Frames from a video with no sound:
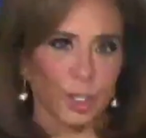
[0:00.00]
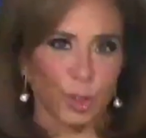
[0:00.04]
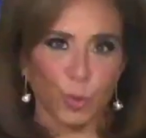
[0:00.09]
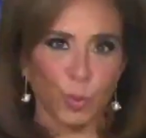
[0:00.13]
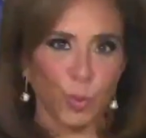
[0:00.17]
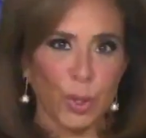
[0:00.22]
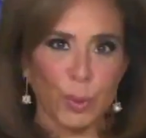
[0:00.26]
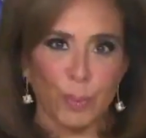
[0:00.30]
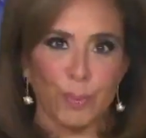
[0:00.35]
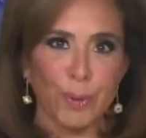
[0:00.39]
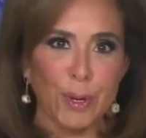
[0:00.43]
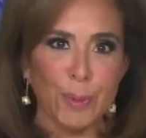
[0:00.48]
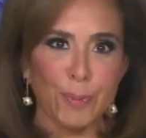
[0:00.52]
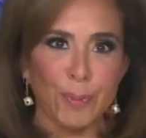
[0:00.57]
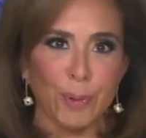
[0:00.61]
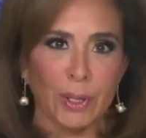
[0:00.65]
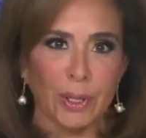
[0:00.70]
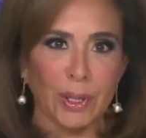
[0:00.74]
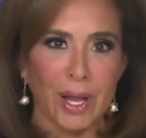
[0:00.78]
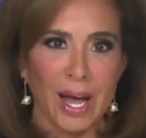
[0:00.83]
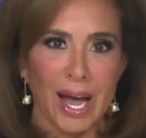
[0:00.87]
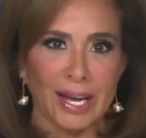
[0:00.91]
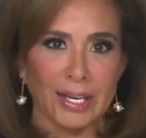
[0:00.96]
it when
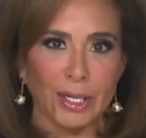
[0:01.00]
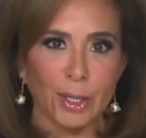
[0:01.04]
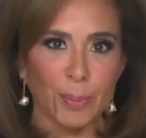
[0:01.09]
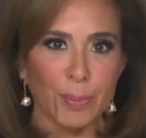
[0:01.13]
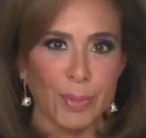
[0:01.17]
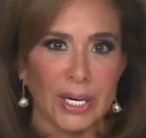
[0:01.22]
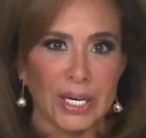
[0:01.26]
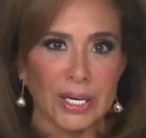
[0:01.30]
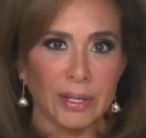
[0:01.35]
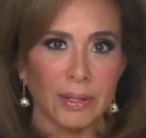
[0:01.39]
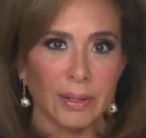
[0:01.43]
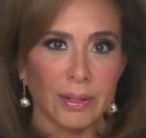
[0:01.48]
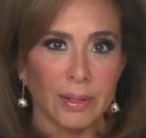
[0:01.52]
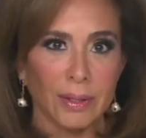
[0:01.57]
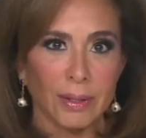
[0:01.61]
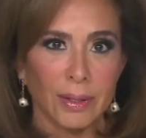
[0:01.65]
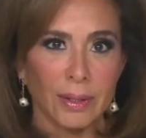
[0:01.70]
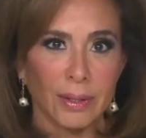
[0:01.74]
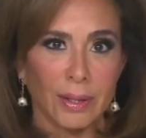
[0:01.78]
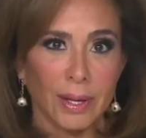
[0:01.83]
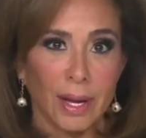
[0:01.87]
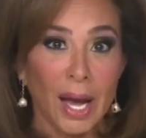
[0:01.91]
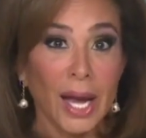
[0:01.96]
people lie to me.
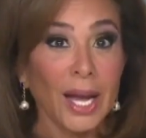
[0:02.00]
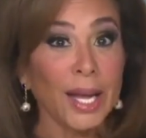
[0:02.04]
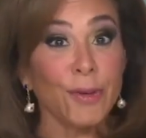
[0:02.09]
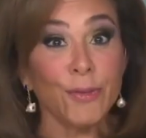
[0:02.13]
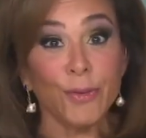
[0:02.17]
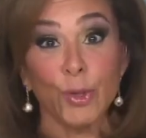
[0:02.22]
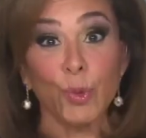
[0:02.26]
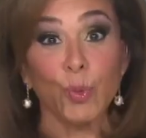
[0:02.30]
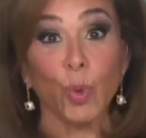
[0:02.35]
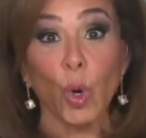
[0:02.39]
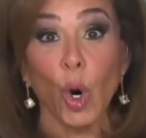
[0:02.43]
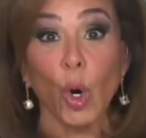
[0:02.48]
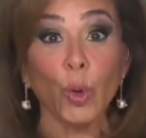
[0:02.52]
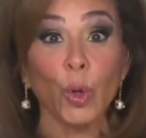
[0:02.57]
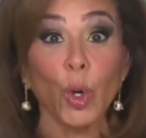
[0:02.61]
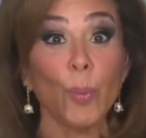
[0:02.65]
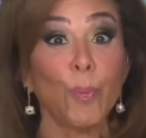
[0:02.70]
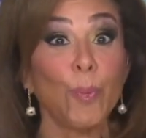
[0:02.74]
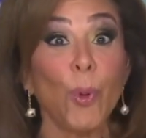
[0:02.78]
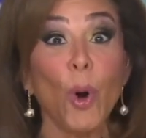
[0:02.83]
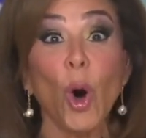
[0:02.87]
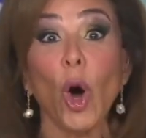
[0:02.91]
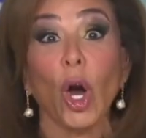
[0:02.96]
I even wrote a
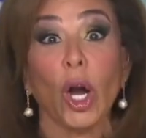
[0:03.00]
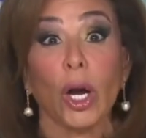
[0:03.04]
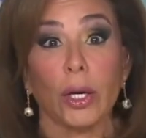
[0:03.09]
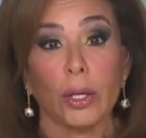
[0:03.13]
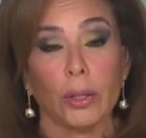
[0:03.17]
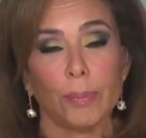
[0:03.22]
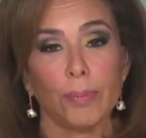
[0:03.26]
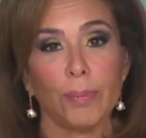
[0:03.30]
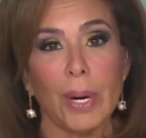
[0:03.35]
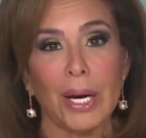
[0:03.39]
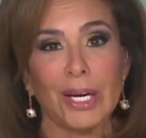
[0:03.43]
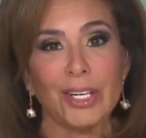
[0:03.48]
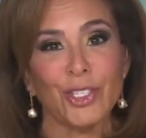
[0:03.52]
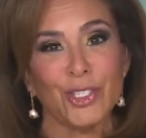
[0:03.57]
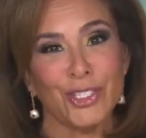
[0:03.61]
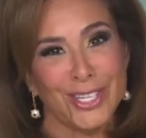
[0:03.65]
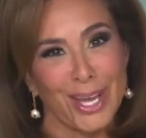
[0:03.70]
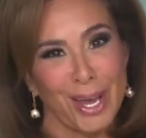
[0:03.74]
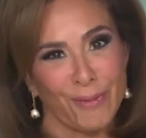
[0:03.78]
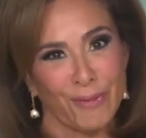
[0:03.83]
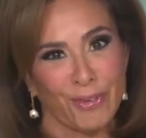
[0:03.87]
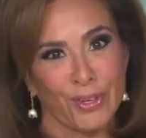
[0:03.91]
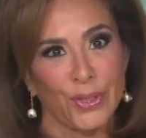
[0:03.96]
book, my
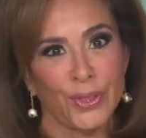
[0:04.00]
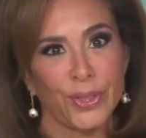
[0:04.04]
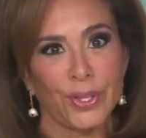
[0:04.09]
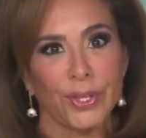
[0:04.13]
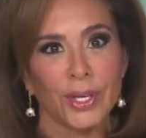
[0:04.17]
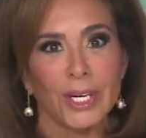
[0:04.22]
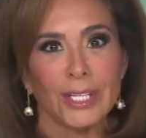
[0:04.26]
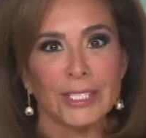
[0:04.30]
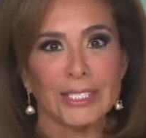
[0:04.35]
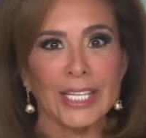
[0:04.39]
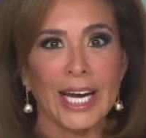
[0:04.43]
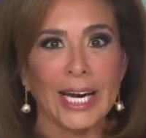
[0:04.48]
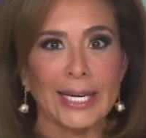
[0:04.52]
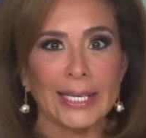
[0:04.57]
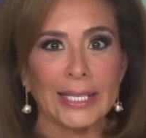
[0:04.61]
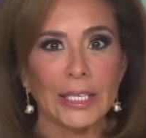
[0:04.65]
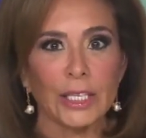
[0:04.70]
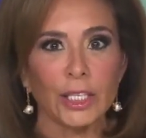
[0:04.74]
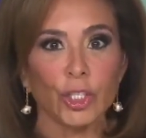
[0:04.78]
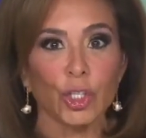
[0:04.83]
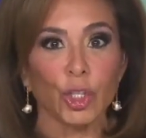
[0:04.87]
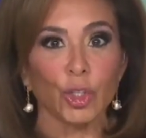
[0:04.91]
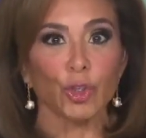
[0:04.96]
7th,
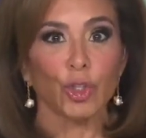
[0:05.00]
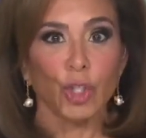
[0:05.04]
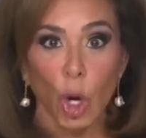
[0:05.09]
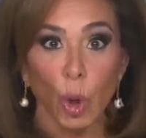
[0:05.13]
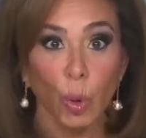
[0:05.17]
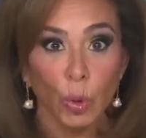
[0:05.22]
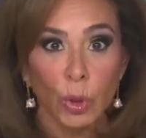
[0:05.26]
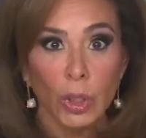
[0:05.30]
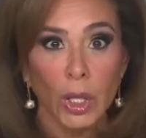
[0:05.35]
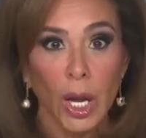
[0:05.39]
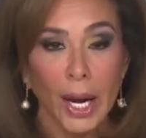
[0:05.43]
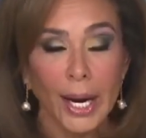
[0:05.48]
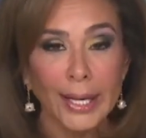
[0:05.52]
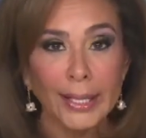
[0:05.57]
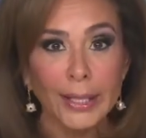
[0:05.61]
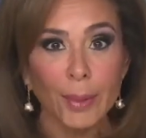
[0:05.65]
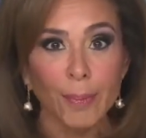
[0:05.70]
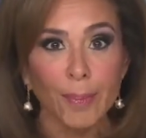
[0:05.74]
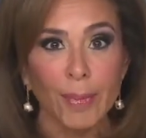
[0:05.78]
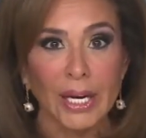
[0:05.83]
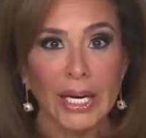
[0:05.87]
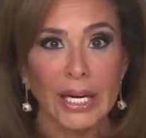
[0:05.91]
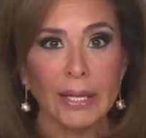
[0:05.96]
titled Don't Lie
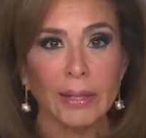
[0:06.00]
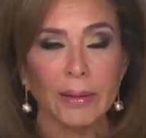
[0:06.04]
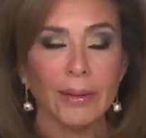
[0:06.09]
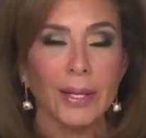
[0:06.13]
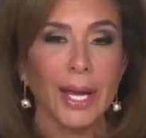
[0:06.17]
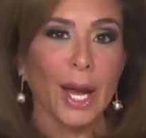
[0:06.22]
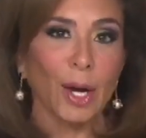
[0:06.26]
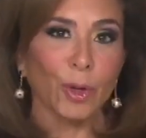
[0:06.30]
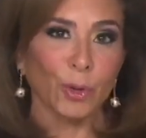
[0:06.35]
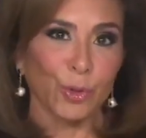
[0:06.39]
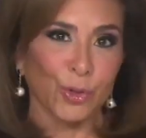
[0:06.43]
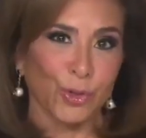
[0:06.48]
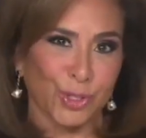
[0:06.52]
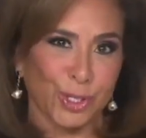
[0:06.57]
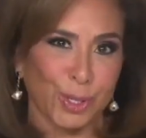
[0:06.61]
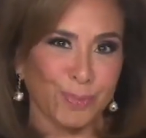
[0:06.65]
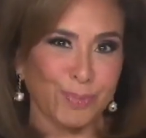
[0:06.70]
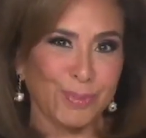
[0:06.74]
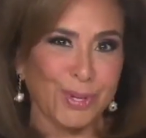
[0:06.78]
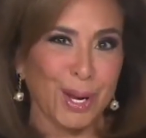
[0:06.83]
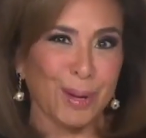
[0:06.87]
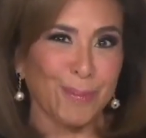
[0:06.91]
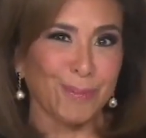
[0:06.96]
to Me, out in
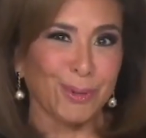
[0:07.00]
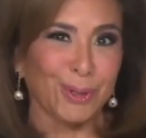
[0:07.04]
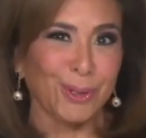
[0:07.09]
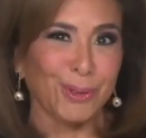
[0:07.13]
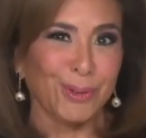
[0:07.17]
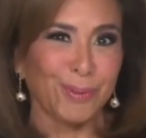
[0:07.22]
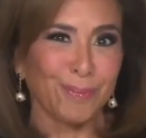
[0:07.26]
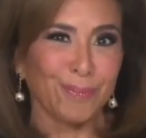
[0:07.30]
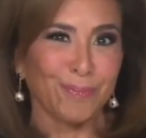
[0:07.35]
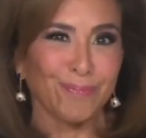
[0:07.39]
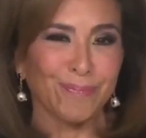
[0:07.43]
September.